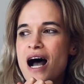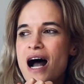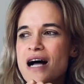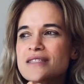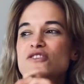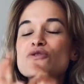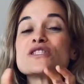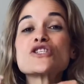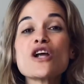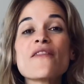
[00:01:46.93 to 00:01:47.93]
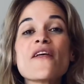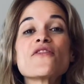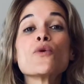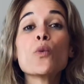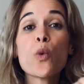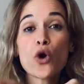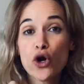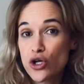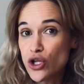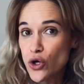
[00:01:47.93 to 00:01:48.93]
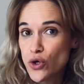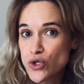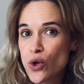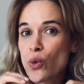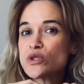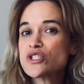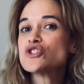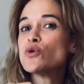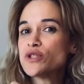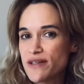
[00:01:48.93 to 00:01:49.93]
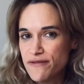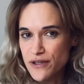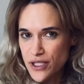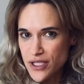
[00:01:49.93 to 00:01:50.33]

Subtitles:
so it's not that the workload was so different,